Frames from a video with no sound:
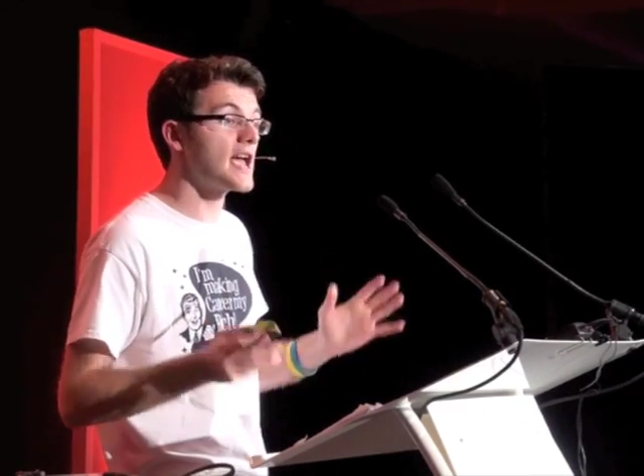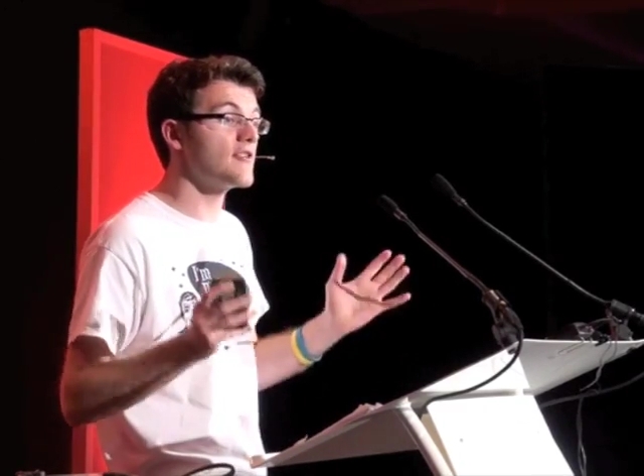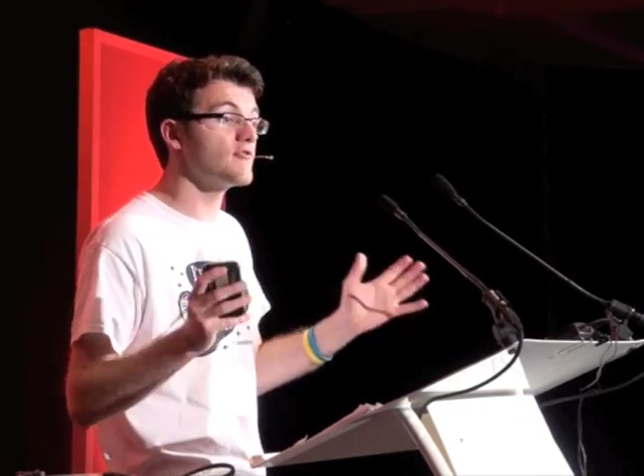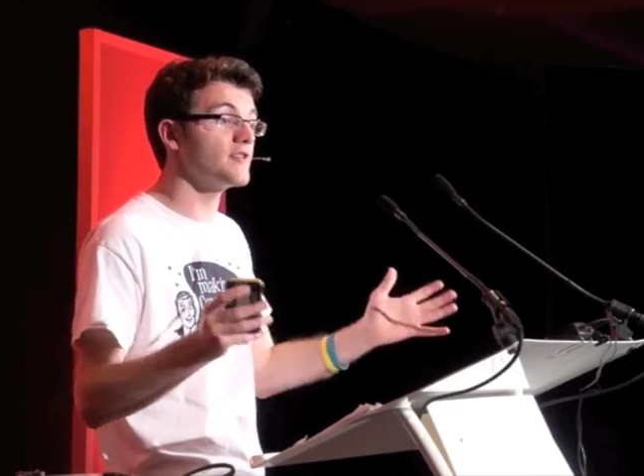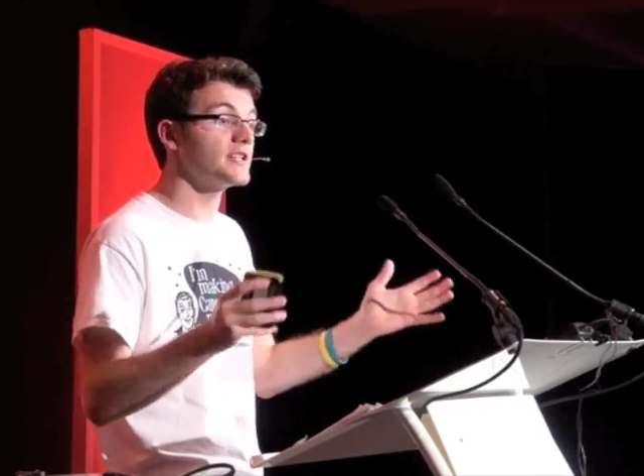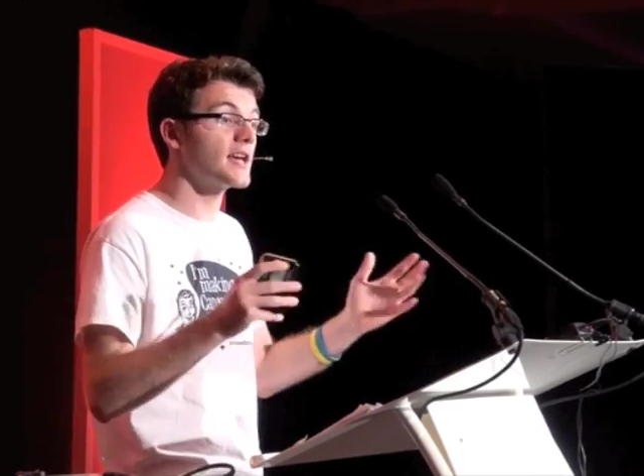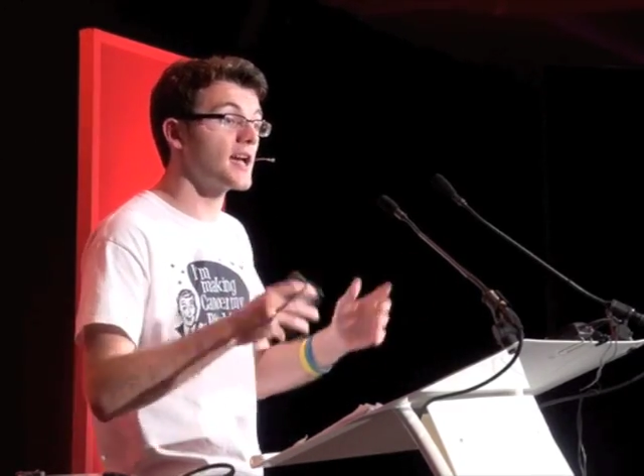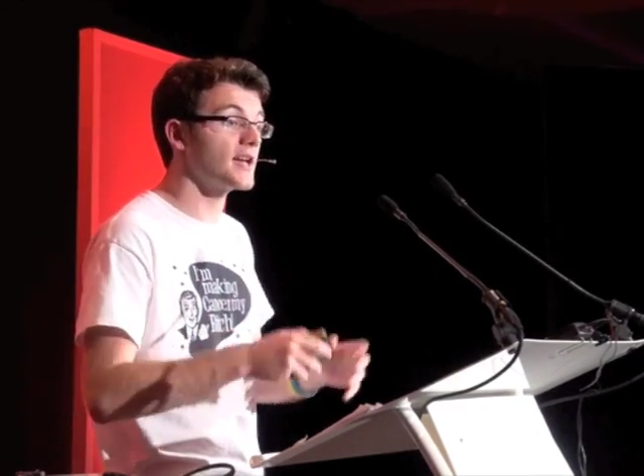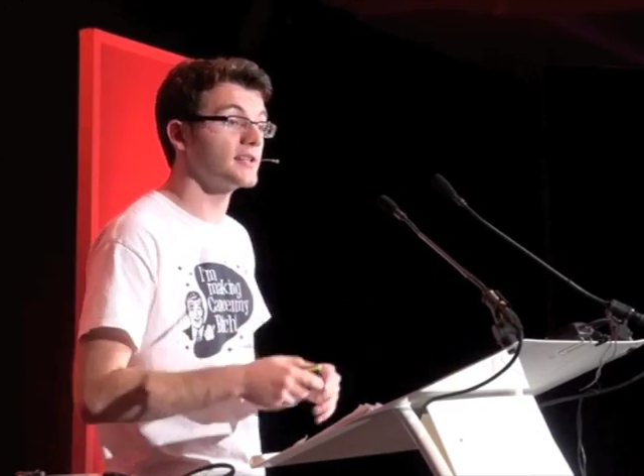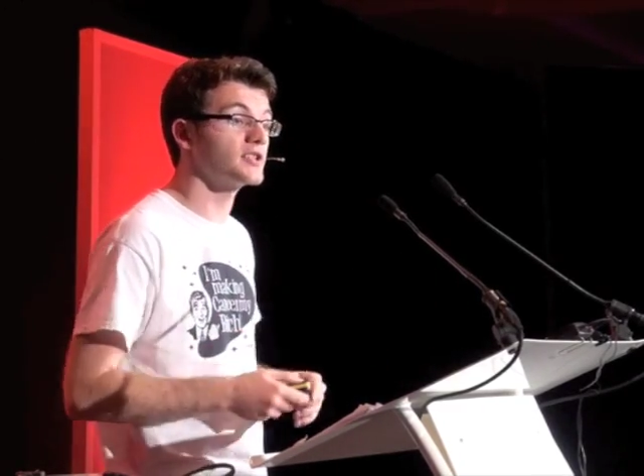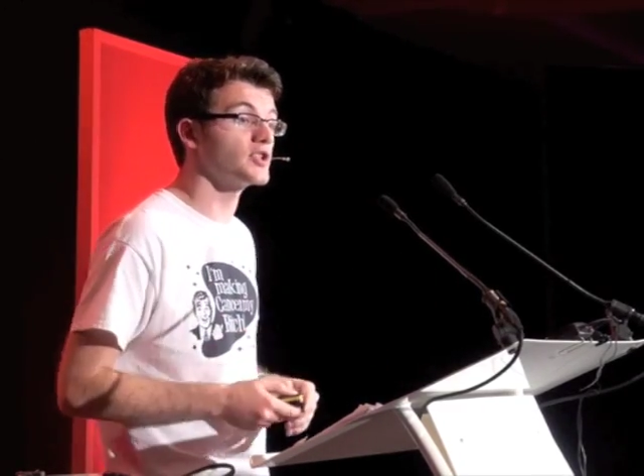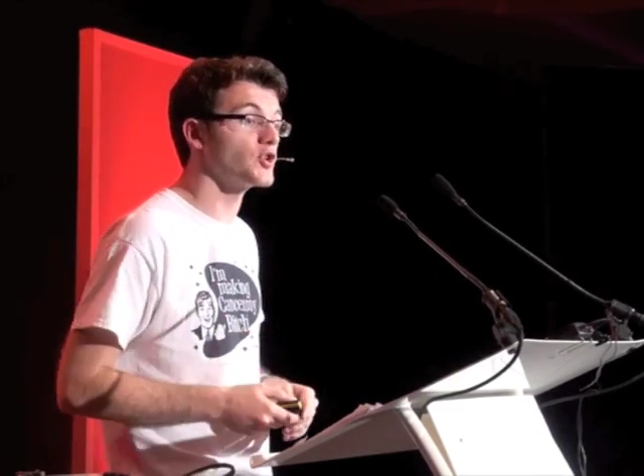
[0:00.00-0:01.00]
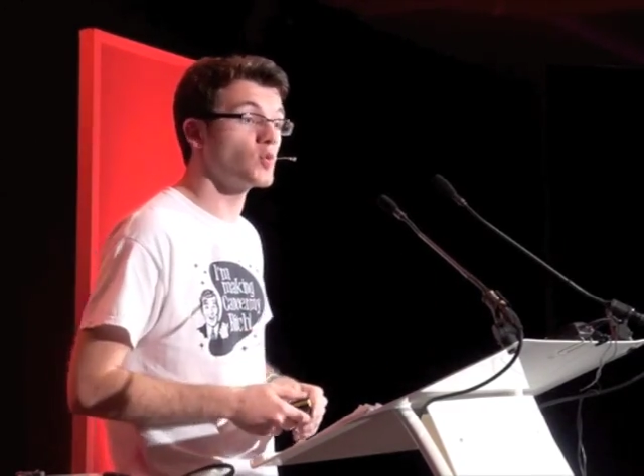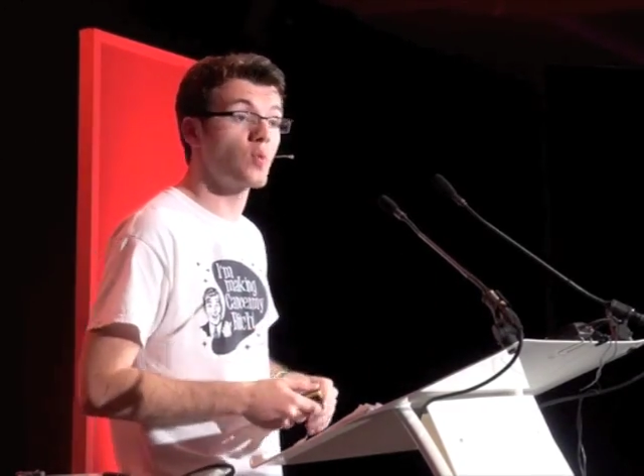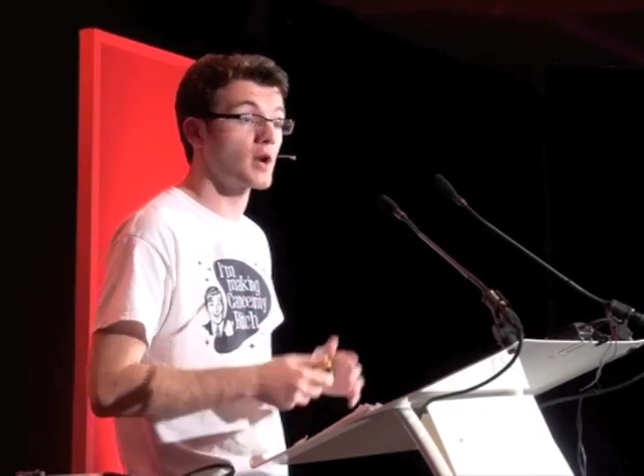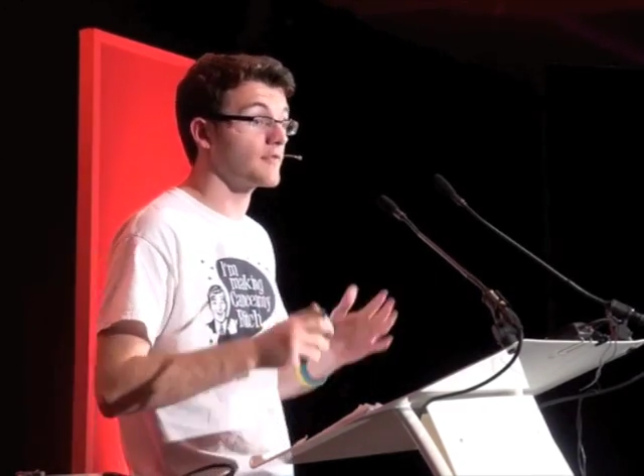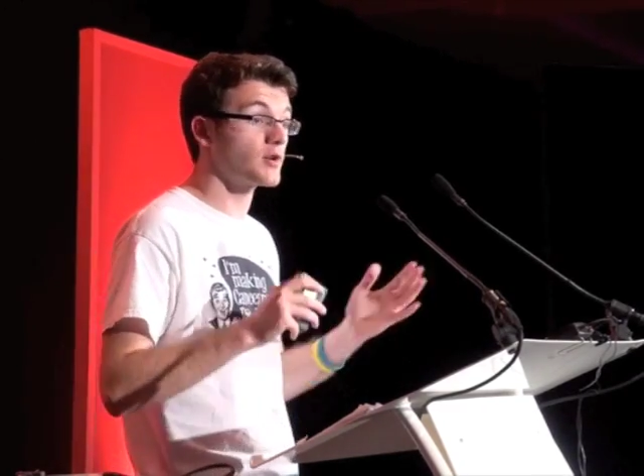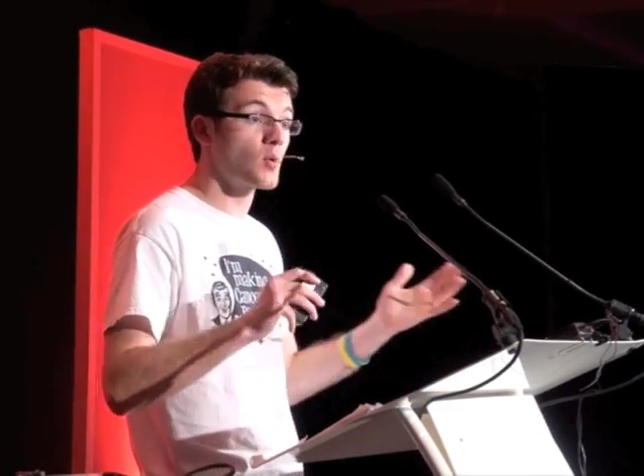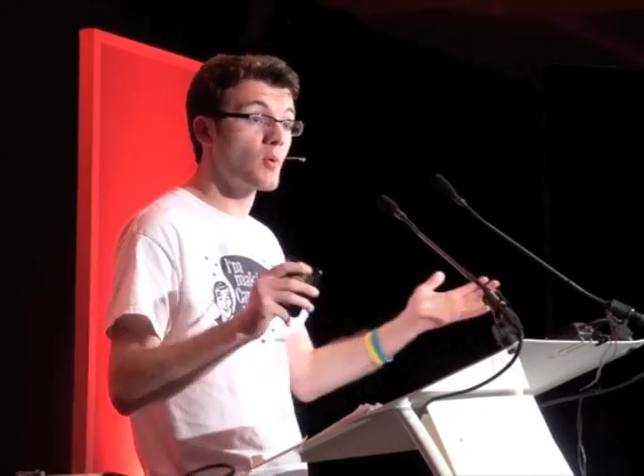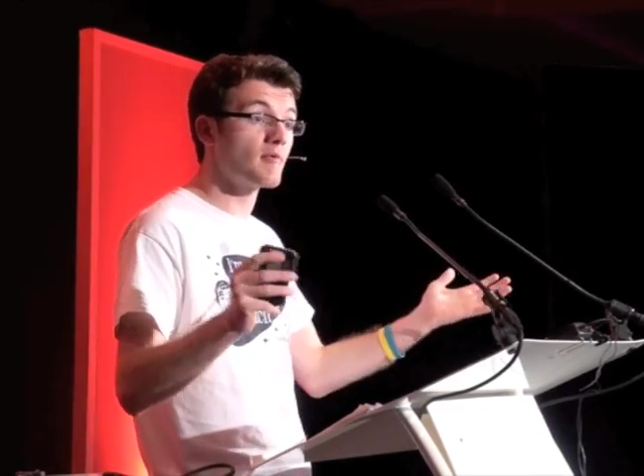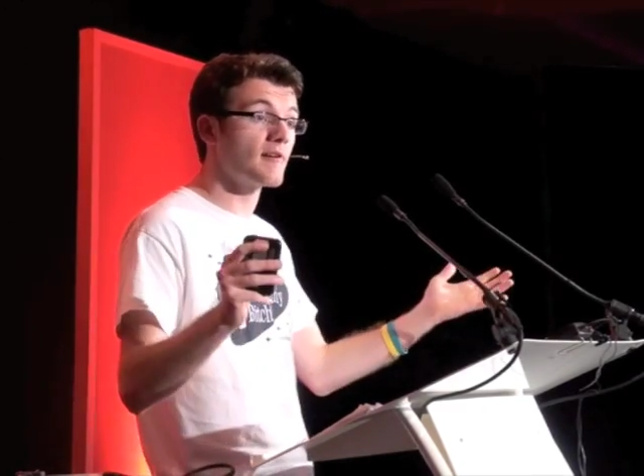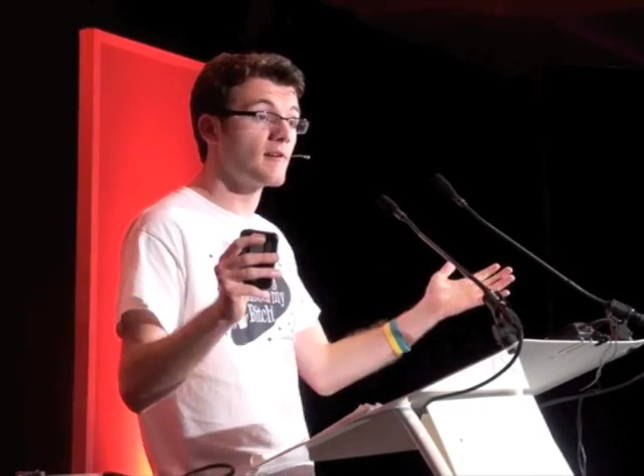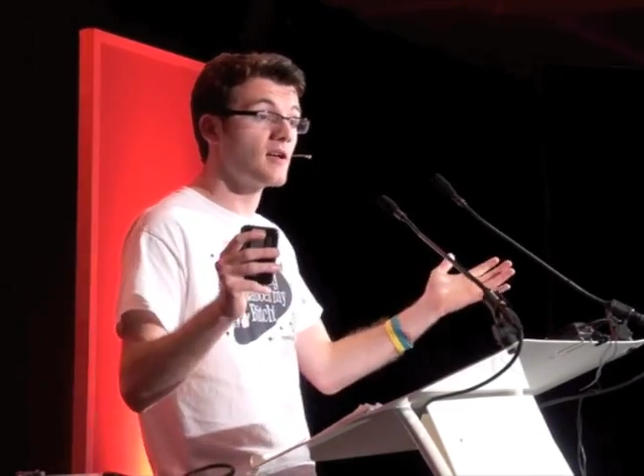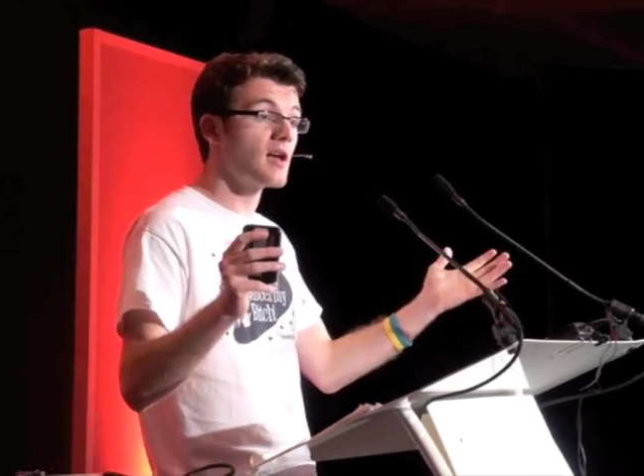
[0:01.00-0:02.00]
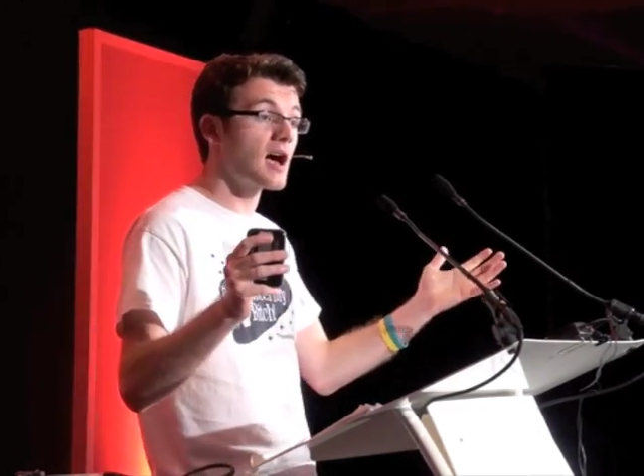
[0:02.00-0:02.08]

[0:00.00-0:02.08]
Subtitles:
every day to do whatever you want with it.